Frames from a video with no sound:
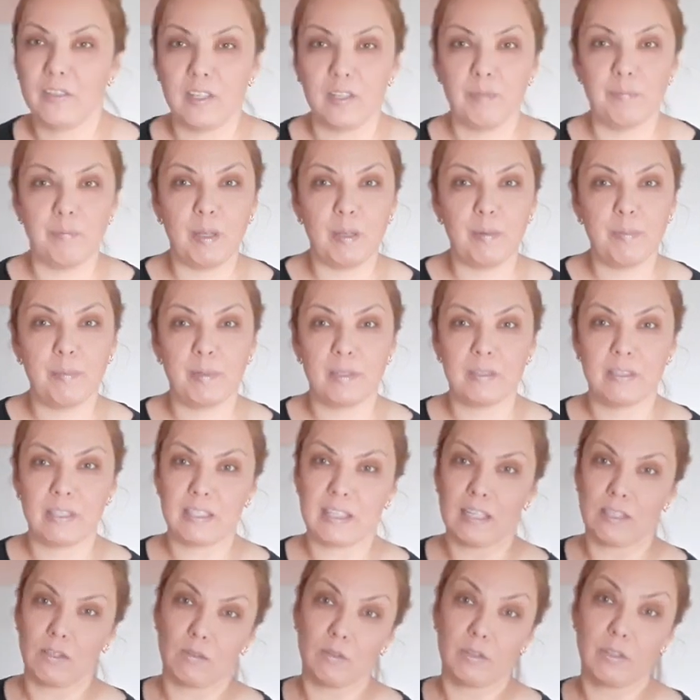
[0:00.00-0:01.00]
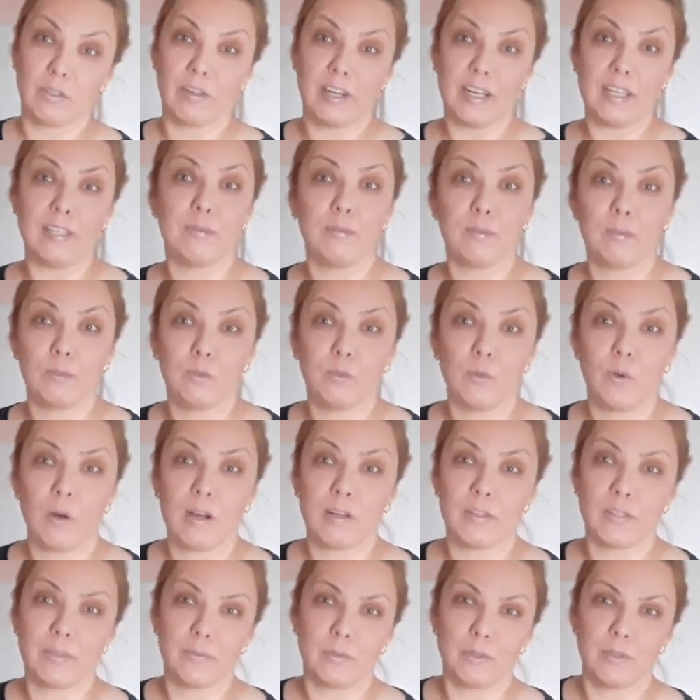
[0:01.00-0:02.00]
that people that are not grateful to
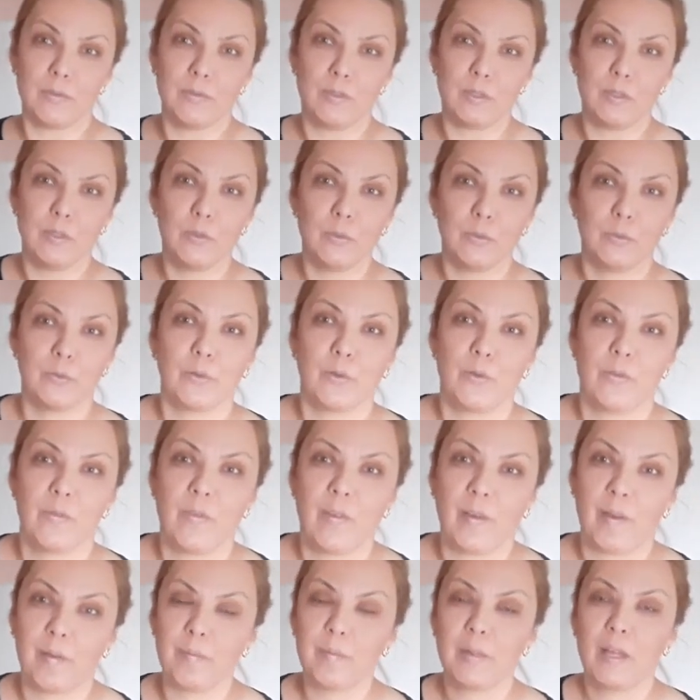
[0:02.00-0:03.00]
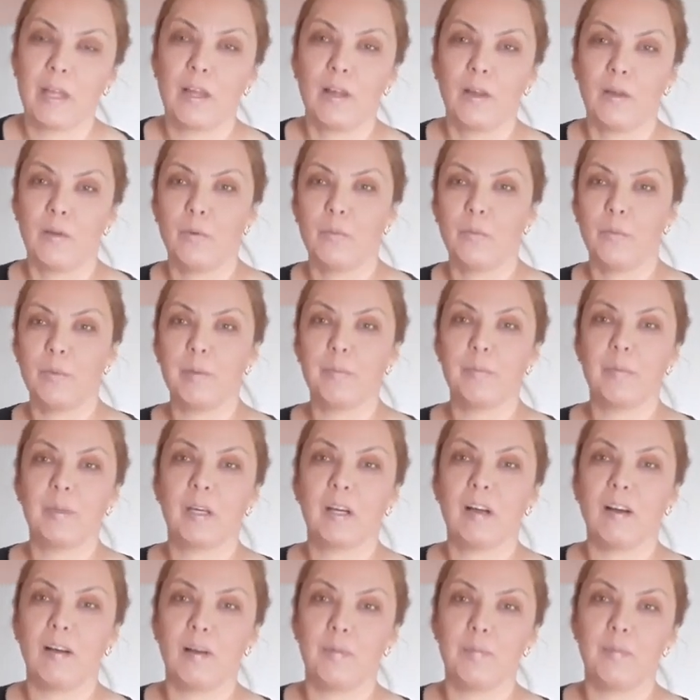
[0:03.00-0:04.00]
us, what we do for them, we
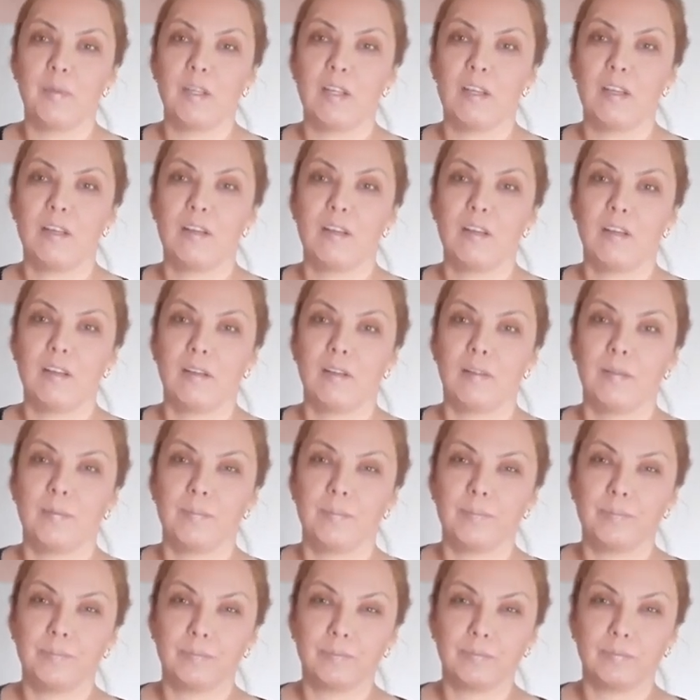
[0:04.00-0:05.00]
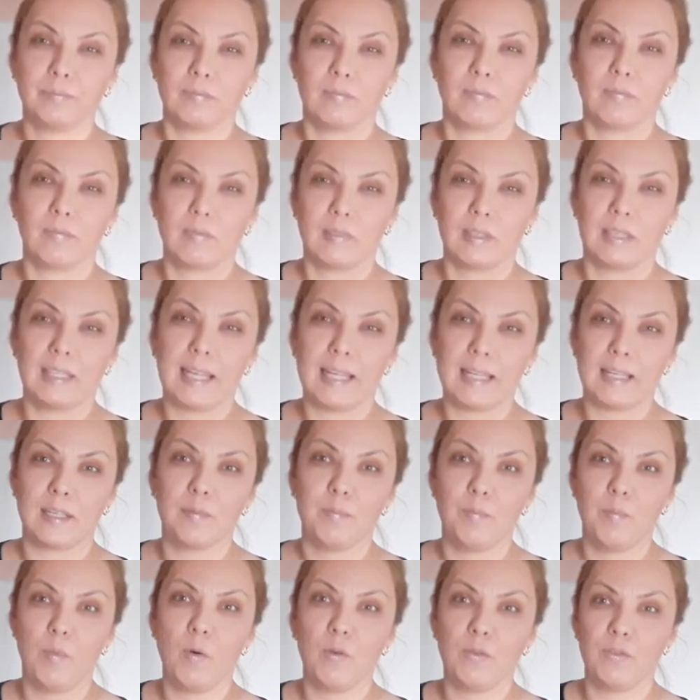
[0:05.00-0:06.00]
becoming like
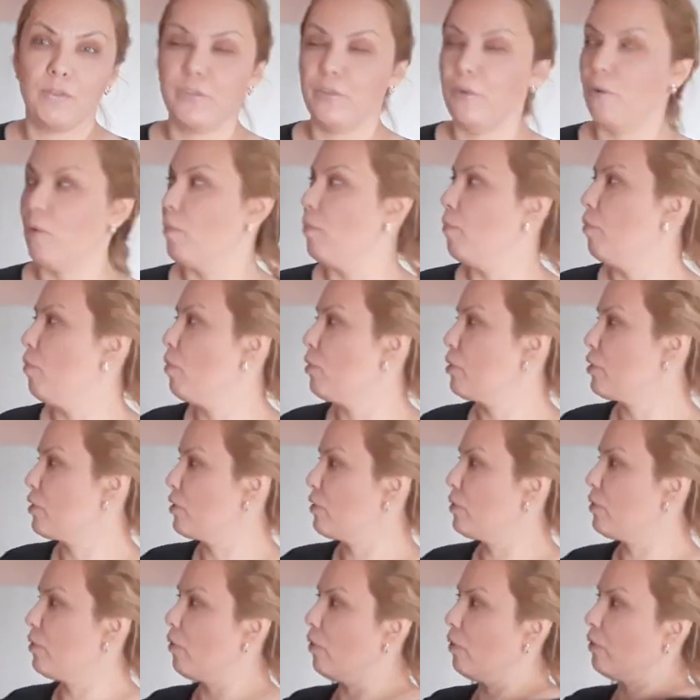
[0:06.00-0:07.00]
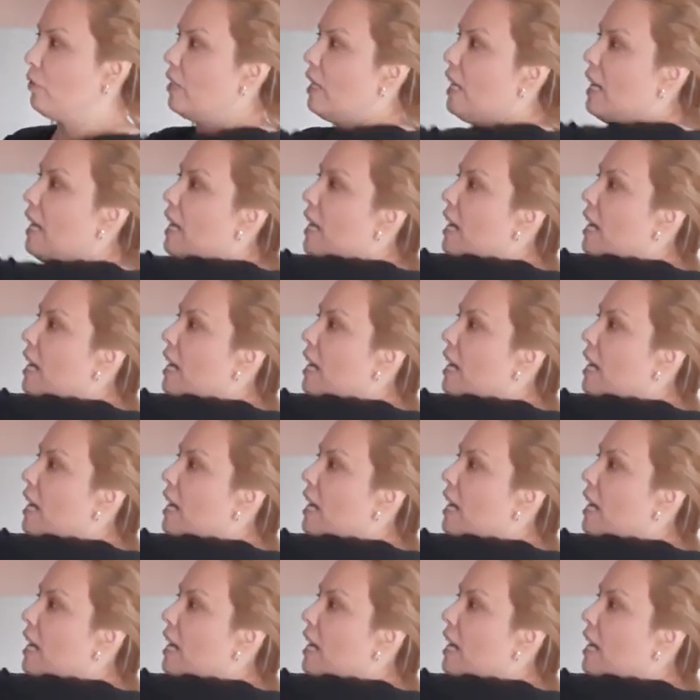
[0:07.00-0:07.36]
more firm, more strong.